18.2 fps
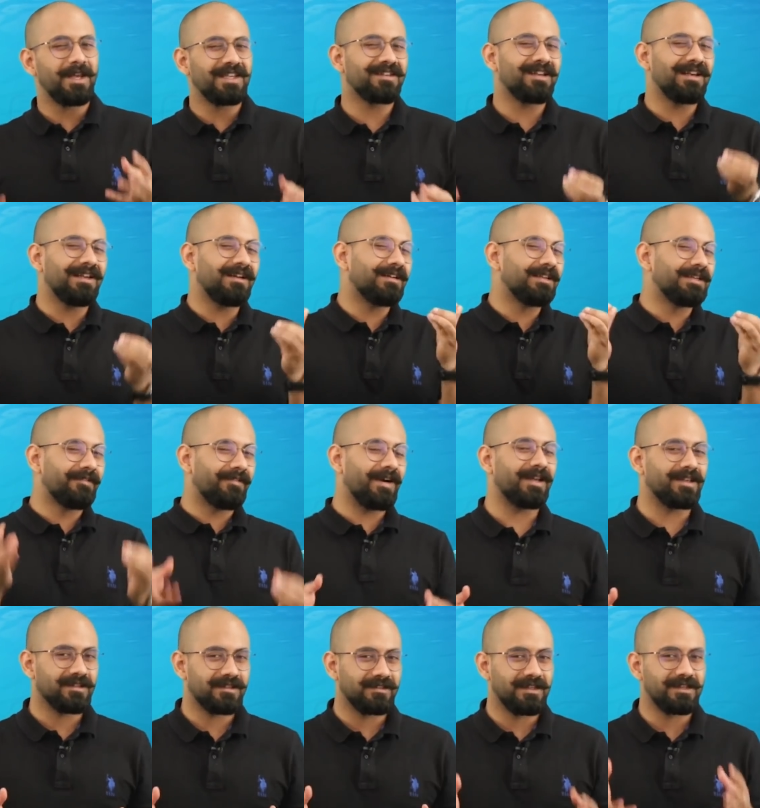is basically a
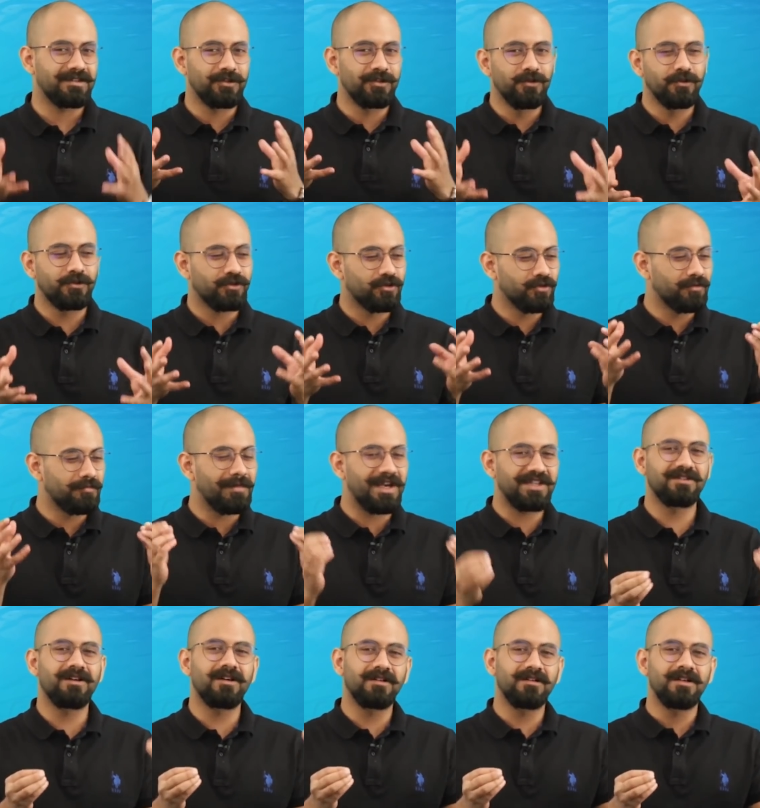device that's used to
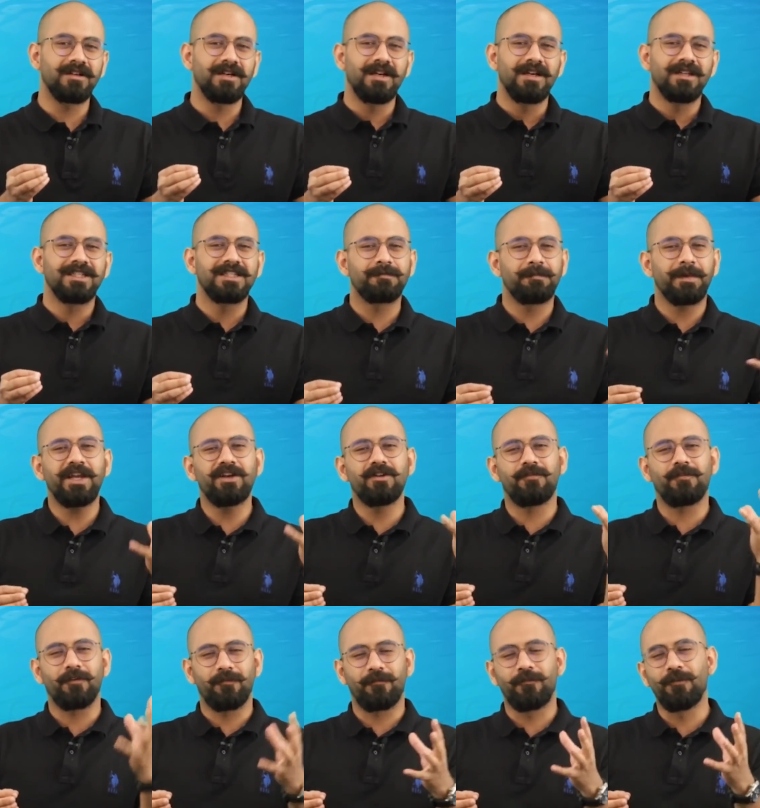measure the speed
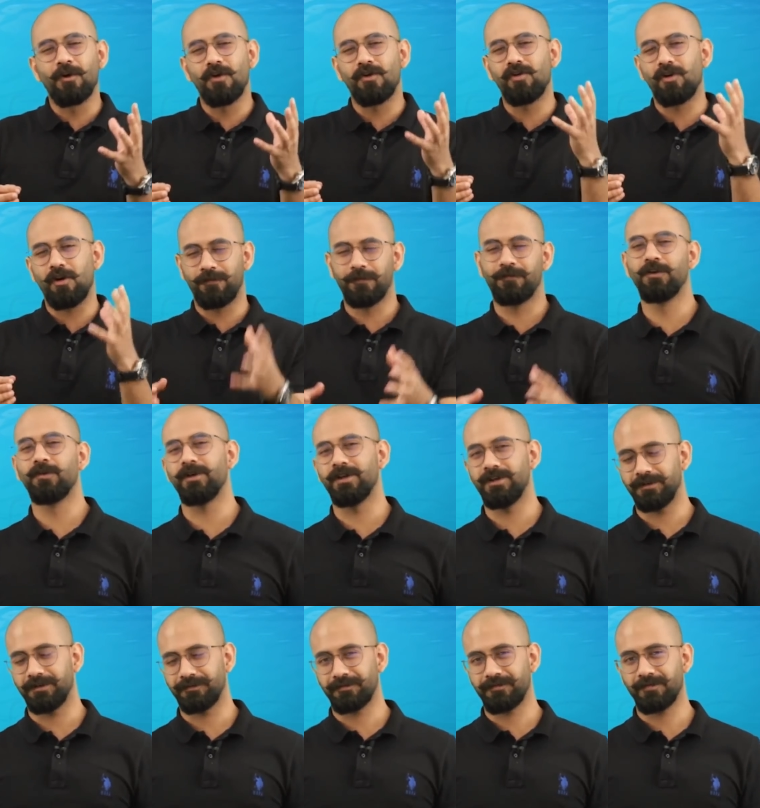of flow of a
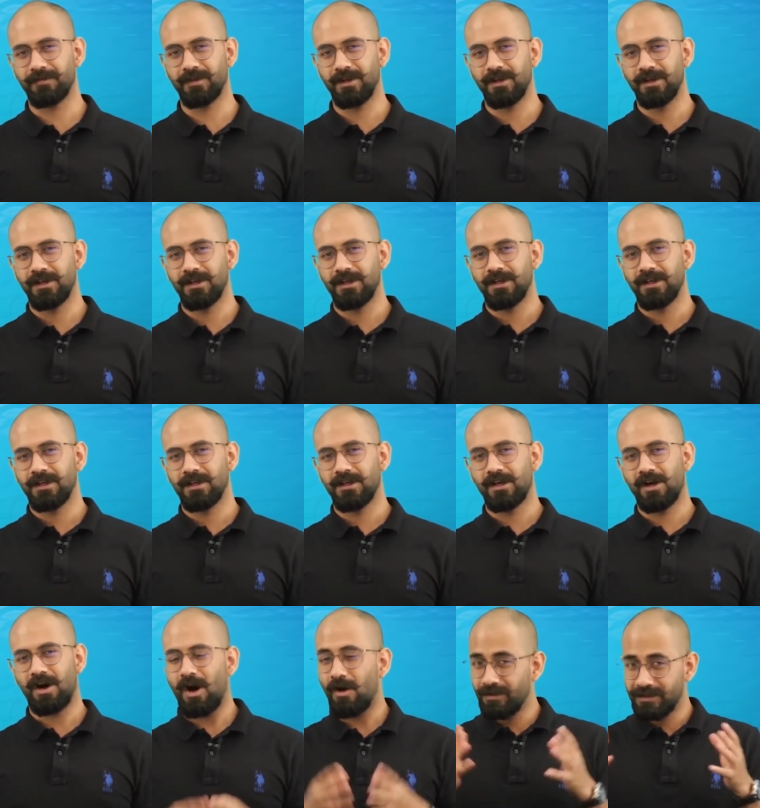fluid.
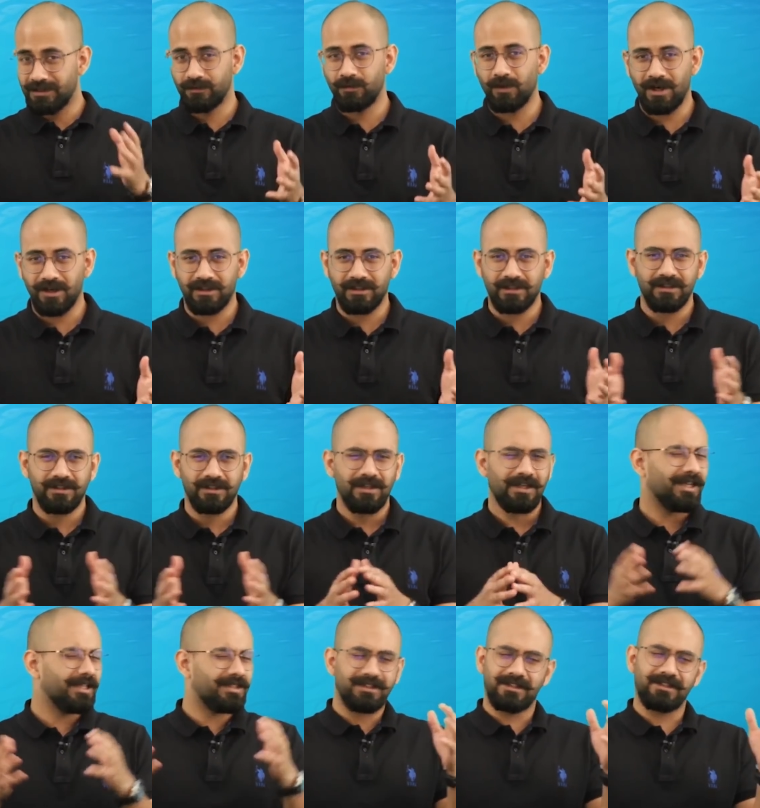Now, how does it work?
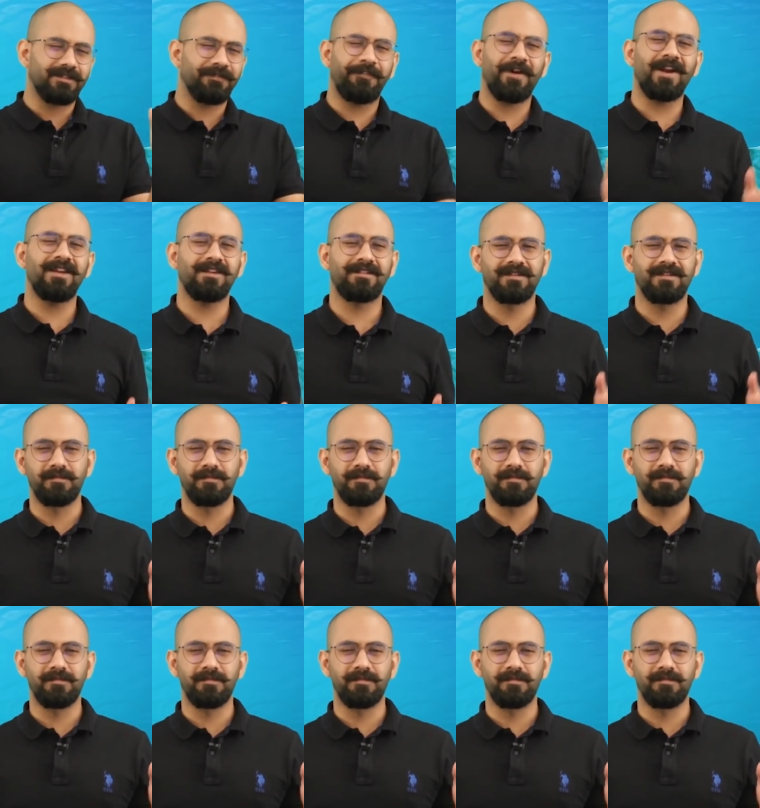It's fairly